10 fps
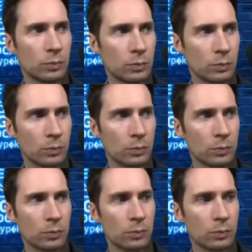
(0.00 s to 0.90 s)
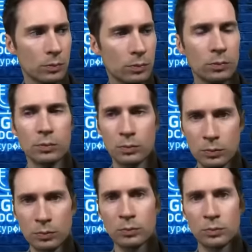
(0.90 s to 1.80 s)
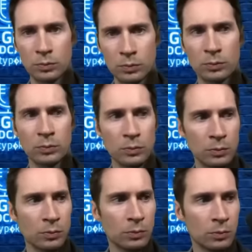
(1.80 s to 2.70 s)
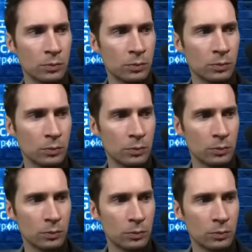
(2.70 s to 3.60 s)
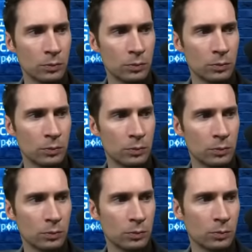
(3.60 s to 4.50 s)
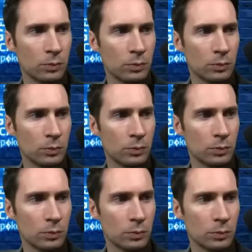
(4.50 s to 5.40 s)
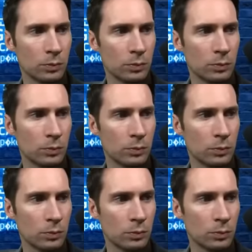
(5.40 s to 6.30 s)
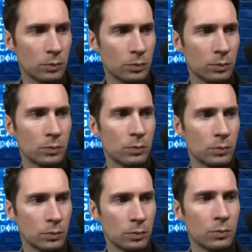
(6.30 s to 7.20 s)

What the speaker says: The person shown says nothing.